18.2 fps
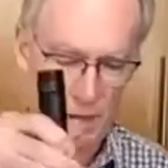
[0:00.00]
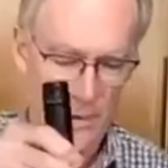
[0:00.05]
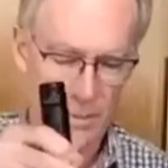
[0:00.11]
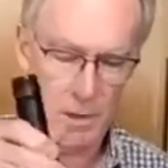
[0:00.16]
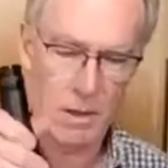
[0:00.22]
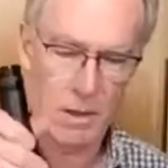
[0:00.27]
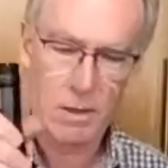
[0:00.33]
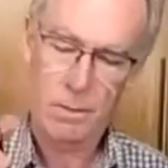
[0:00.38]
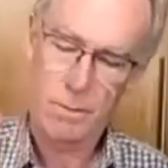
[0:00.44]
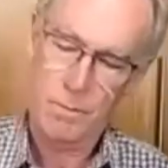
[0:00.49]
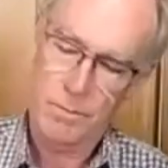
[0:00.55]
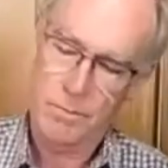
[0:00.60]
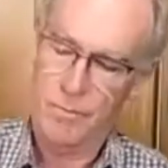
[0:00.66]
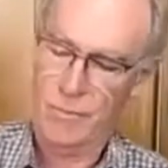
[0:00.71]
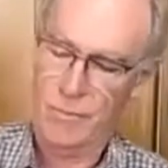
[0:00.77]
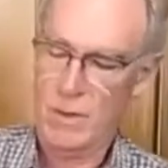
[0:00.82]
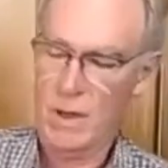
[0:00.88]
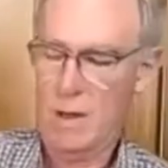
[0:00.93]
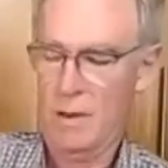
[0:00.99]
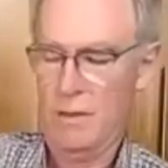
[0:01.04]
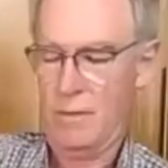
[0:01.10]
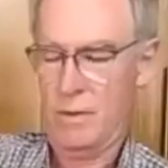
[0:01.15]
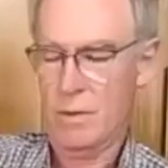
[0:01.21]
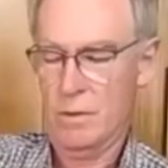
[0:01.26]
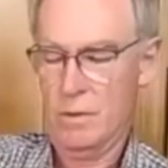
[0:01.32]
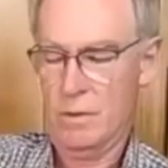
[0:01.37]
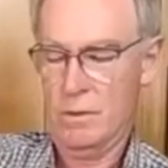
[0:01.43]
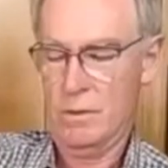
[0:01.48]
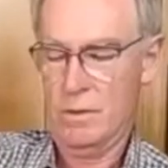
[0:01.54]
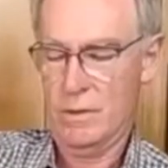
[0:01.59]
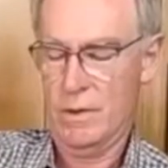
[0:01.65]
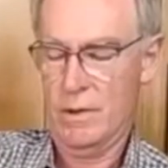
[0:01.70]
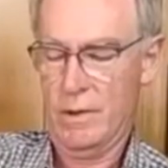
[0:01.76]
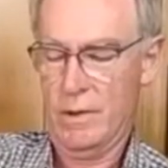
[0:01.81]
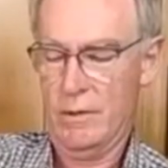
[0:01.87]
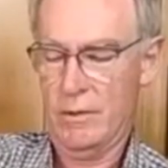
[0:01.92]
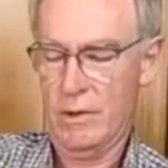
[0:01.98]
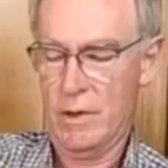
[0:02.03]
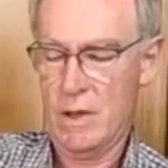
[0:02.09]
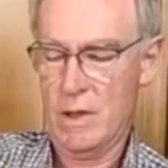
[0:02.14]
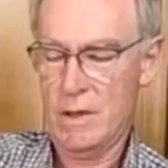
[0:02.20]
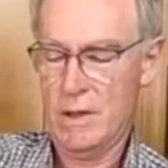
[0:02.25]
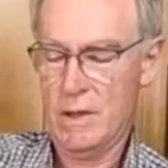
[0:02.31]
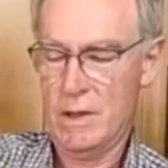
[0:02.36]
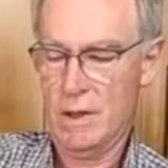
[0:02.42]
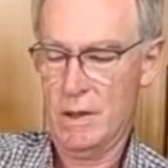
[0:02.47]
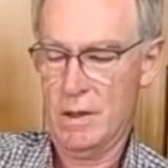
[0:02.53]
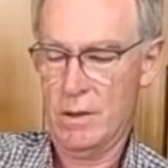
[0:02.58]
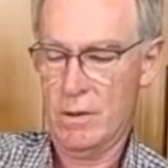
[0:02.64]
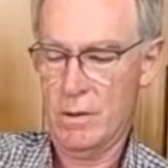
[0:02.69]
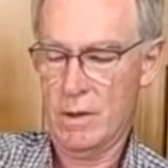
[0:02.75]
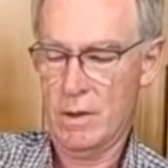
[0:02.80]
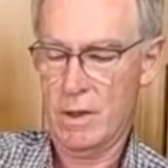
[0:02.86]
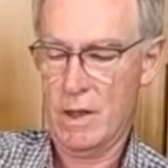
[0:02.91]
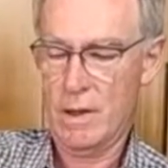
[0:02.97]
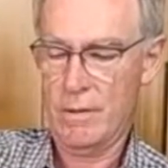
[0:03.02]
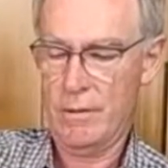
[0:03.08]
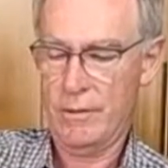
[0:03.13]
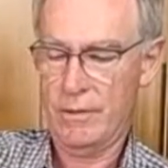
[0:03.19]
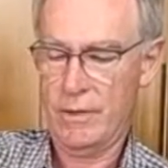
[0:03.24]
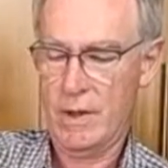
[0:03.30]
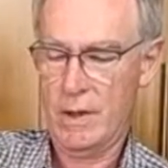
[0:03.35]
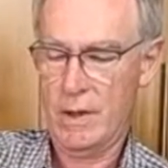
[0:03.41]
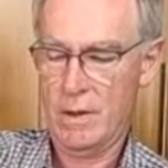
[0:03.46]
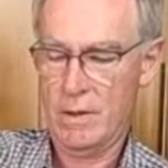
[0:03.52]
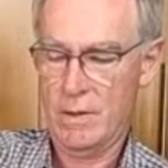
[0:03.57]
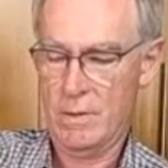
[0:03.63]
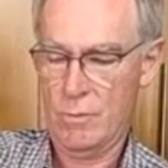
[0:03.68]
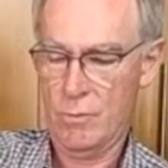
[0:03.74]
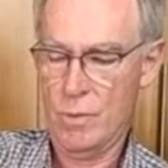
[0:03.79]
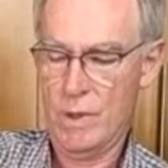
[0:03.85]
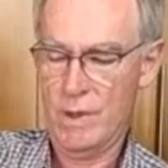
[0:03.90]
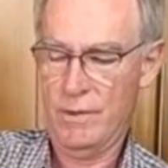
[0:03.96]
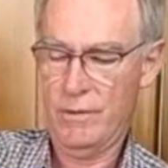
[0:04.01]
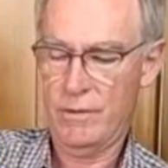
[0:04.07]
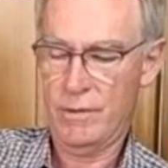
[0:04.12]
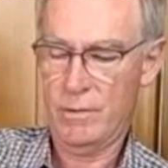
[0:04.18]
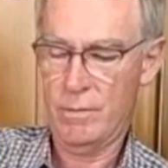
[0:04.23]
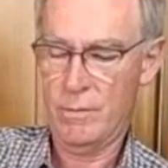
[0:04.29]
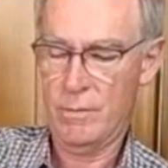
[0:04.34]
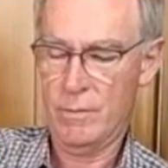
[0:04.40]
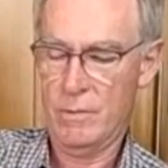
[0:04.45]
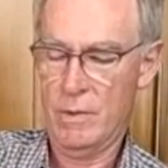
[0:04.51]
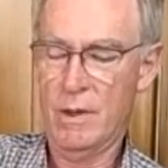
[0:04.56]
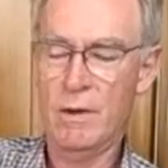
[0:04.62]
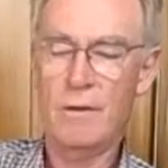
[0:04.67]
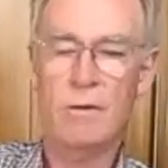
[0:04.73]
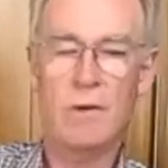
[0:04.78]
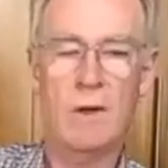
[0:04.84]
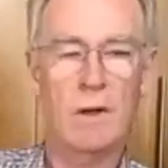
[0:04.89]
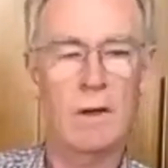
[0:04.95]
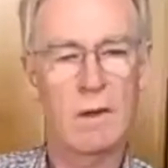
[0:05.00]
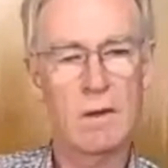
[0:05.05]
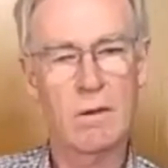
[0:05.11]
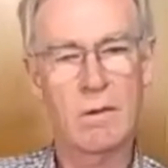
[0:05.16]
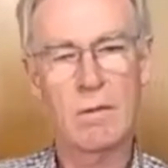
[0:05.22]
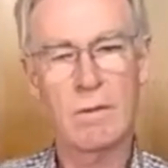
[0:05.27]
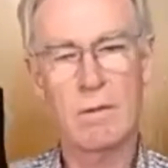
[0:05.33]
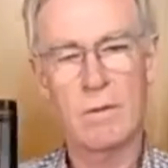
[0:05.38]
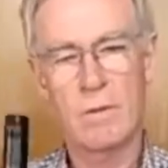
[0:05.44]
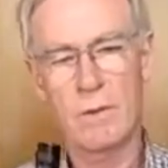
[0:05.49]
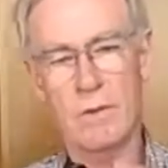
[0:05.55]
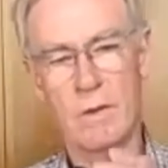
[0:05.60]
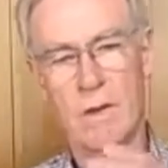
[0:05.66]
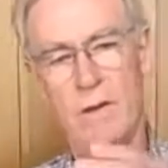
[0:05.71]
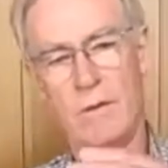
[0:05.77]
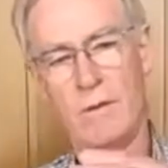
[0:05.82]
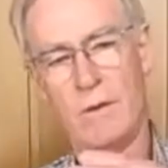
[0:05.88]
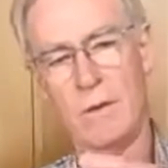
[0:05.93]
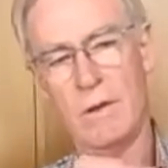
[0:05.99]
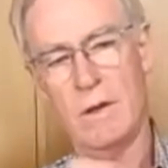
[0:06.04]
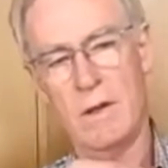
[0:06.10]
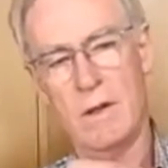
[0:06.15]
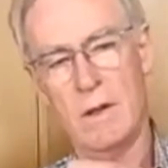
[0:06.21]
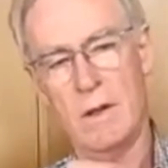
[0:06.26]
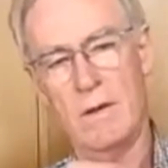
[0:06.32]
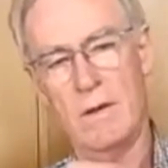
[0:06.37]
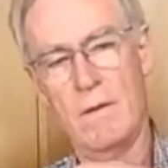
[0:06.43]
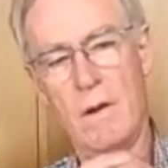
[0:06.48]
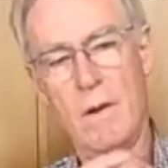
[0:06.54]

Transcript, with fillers: bottle. It's called 2019 Coolangatta Estate Winsome Riesling 2019.